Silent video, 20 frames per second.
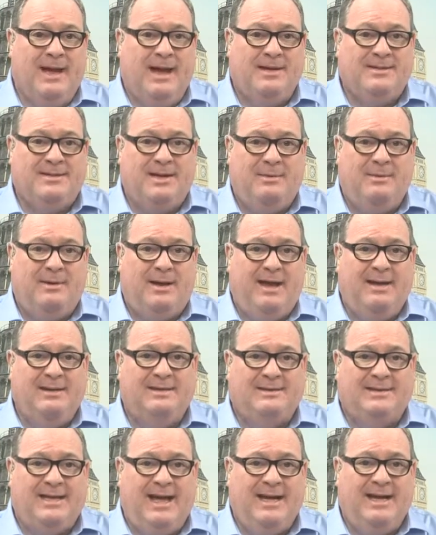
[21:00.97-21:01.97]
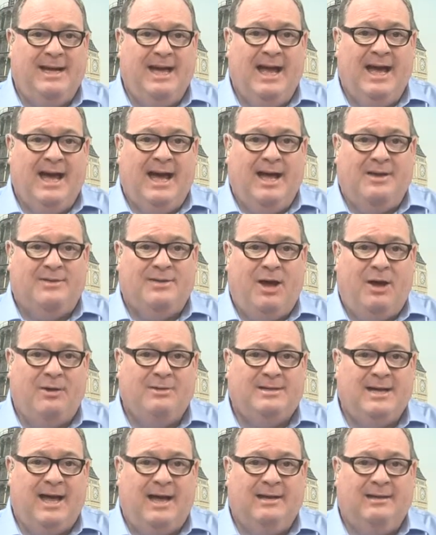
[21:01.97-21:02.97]
So we're going to stay at the
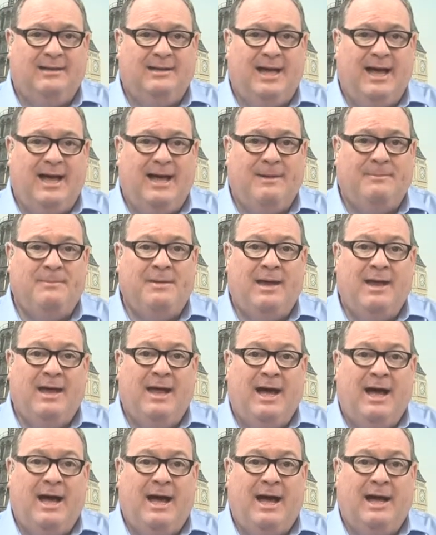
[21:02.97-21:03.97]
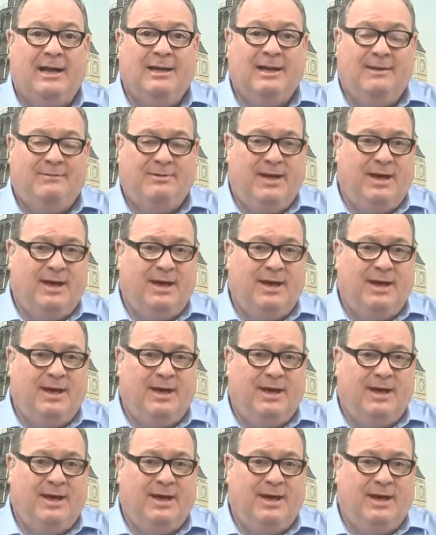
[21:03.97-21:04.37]
hotel, a lovely